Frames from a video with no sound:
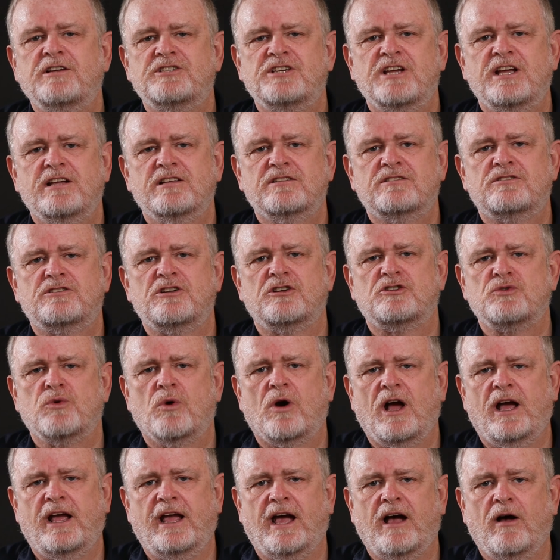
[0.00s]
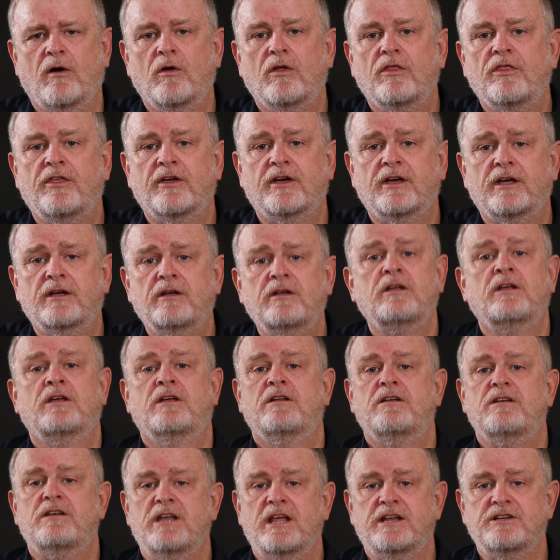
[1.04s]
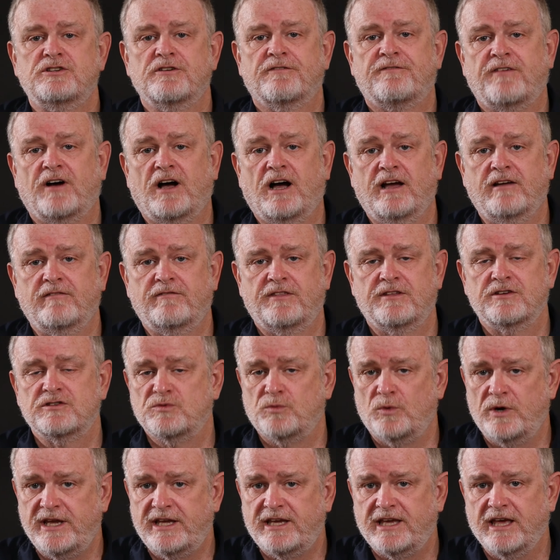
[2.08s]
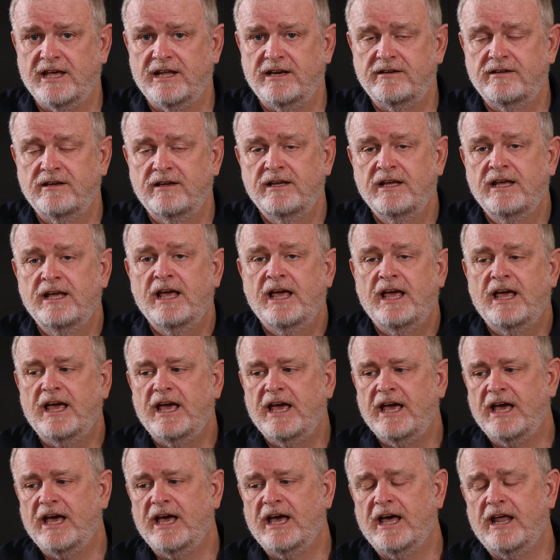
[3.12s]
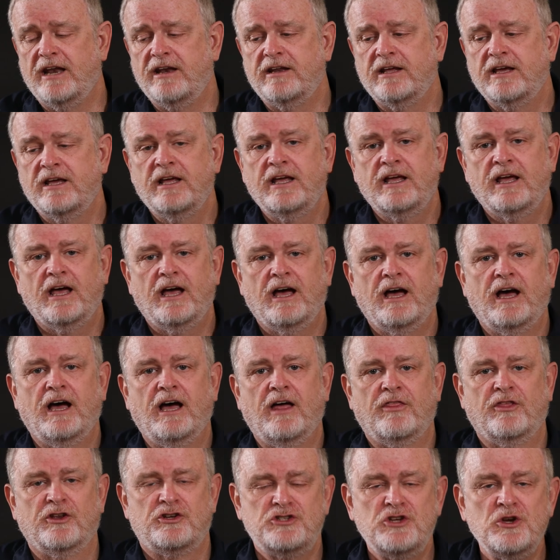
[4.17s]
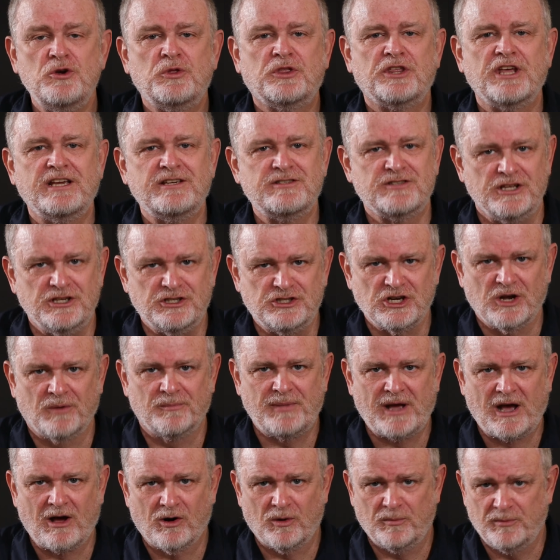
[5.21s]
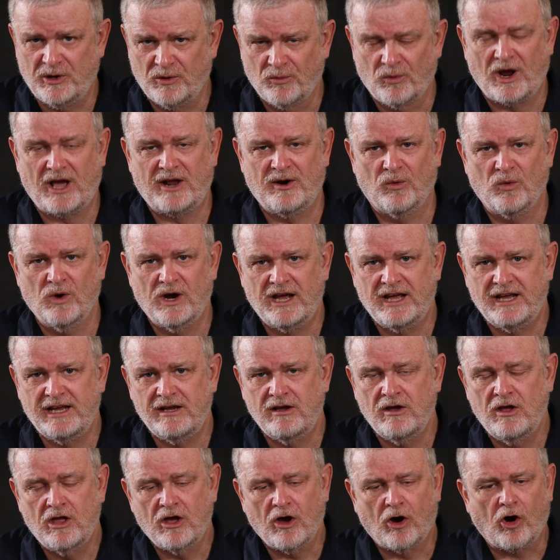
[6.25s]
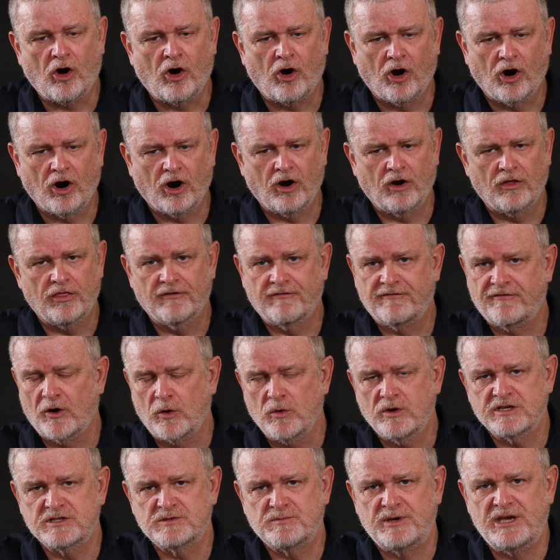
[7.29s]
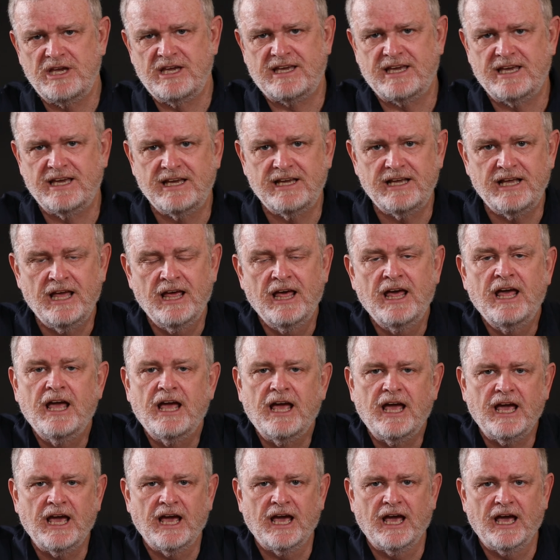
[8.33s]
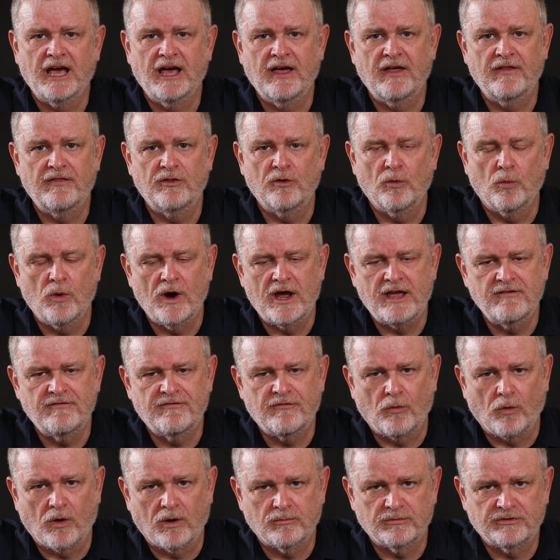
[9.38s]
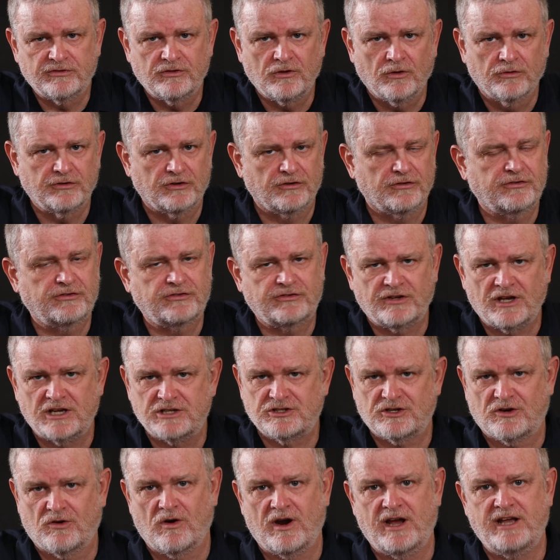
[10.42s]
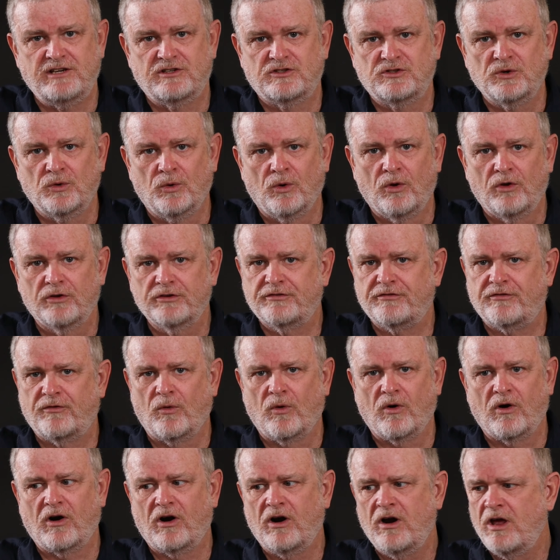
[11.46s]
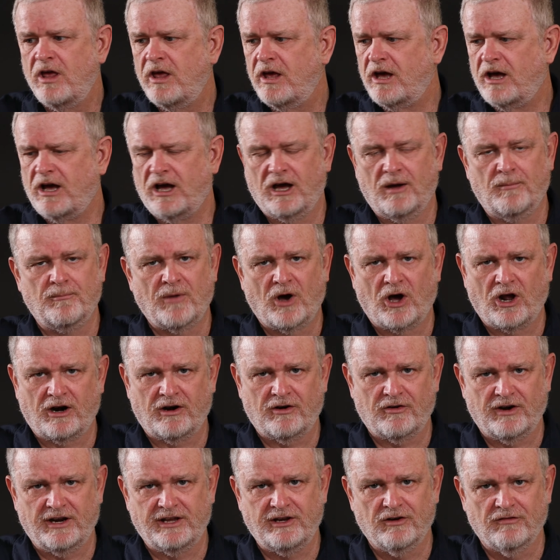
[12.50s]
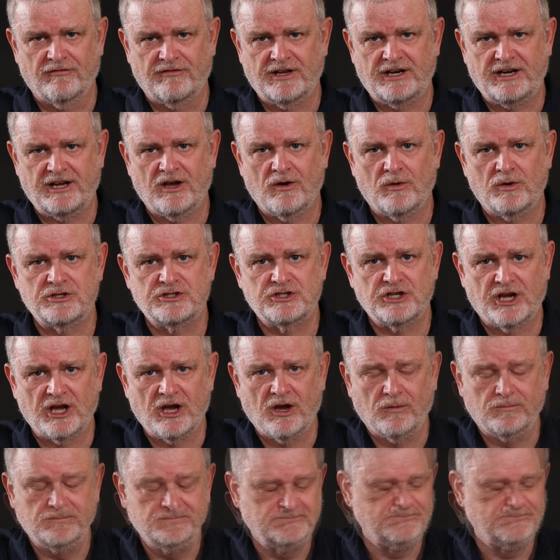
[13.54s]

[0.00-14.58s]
a chance to try out the Ninja V this weekend, and the two things that jump out at me right away are the focus peaking and the waveforms. Those are such great tools for monitoring your video as you go.